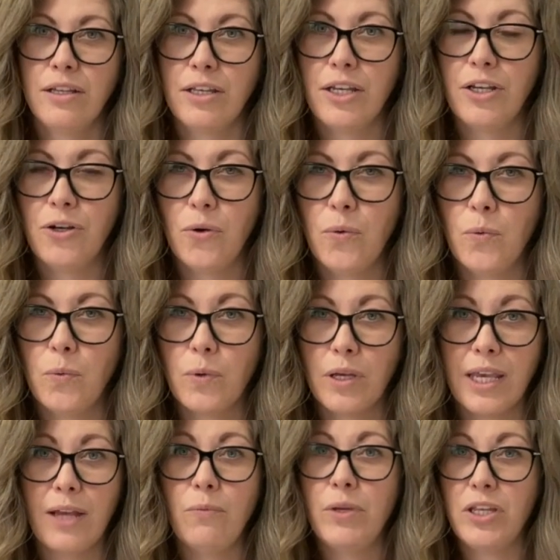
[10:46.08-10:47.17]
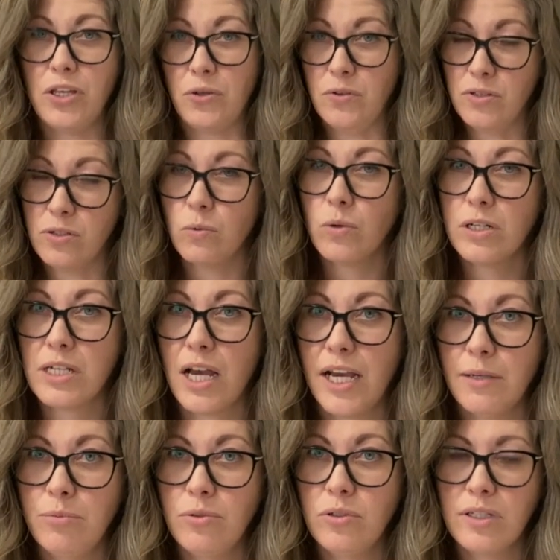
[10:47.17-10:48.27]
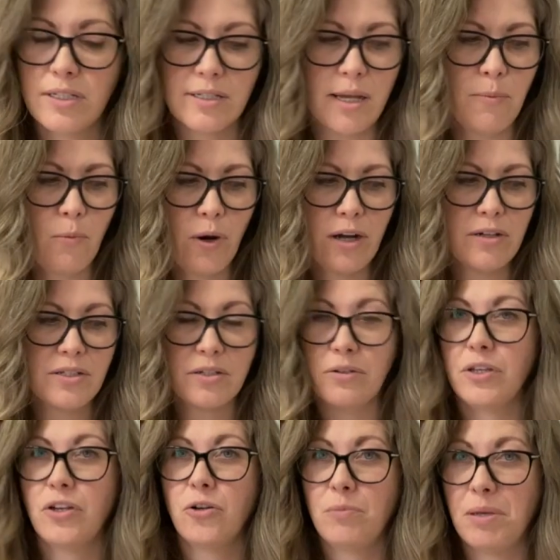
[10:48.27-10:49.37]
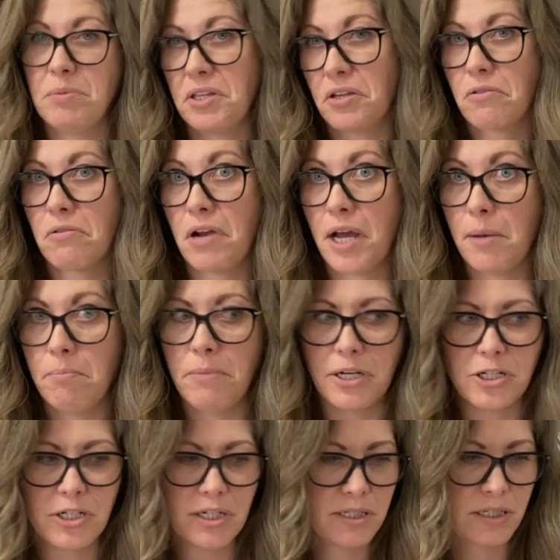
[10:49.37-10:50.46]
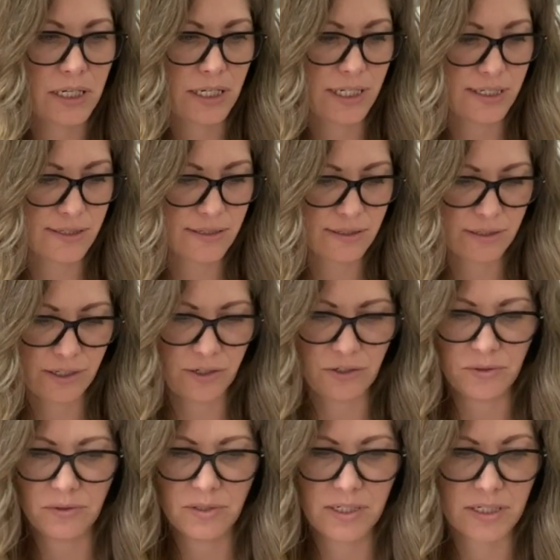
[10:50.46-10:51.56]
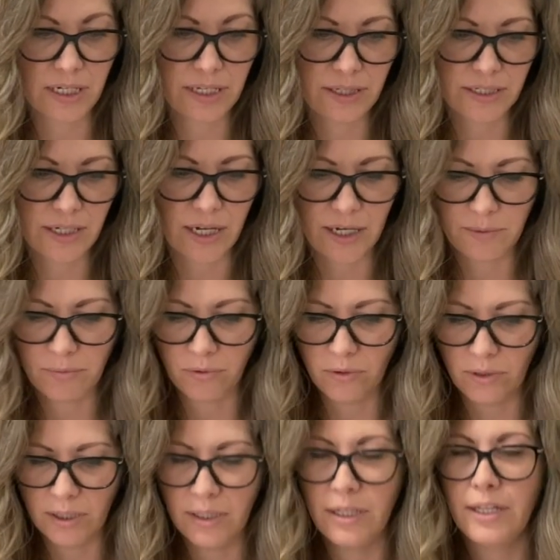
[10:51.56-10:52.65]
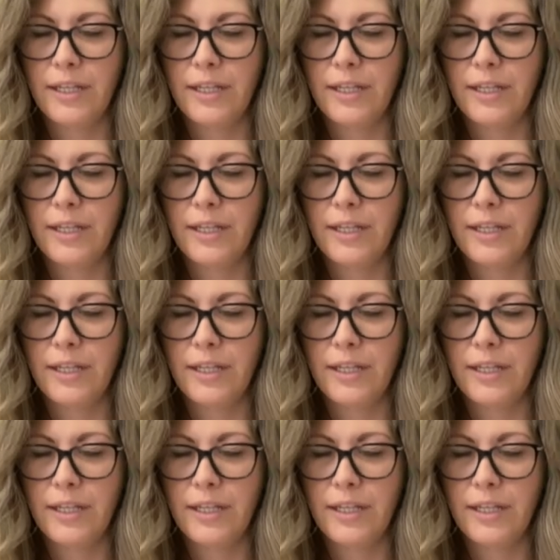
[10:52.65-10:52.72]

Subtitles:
we use the word tide pool somewhere? So, you know, maybe the crab mentions that he's, you know, stuck in the tide pool.